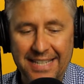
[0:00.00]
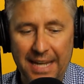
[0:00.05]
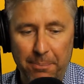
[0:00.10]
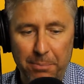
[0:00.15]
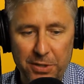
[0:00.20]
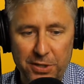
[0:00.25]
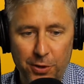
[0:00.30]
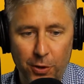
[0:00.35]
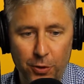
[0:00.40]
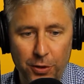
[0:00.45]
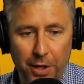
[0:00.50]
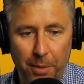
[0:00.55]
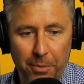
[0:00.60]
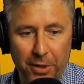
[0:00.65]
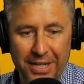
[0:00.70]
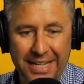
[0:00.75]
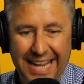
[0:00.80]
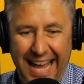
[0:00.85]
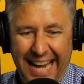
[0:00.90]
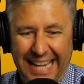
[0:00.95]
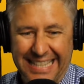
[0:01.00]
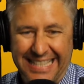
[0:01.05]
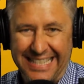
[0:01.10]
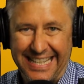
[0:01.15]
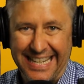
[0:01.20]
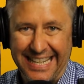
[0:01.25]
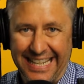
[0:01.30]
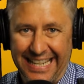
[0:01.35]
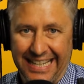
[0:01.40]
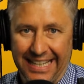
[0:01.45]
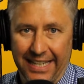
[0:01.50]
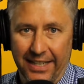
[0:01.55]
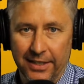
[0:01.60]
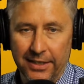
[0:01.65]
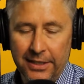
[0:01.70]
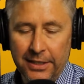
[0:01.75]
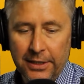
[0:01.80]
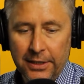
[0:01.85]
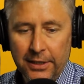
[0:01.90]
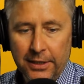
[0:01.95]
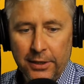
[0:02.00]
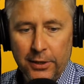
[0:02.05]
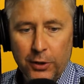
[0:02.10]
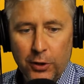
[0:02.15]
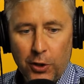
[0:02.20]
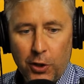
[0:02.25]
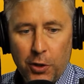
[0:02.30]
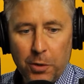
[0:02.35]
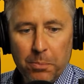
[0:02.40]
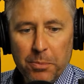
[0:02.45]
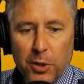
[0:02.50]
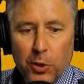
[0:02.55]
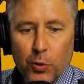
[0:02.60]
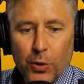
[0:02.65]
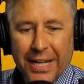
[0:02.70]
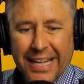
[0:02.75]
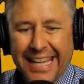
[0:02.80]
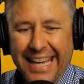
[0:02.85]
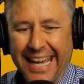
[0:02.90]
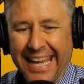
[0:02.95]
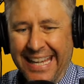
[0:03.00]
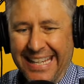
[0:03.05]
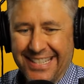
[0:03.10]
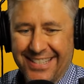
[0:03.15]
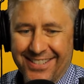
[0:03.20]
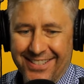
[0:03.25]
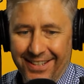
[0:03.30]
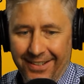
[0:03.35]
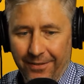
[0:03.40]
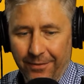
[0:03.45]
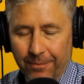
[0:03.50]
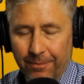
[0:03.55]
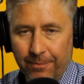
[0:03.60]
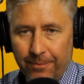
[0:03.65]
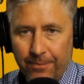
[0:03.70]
episode number 19. Communication.